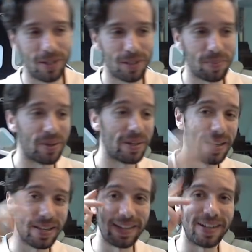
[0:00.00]
this point.
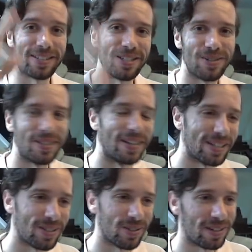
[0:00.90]
I'll see you in the
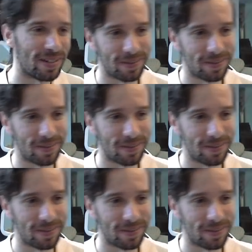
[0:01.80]
next one.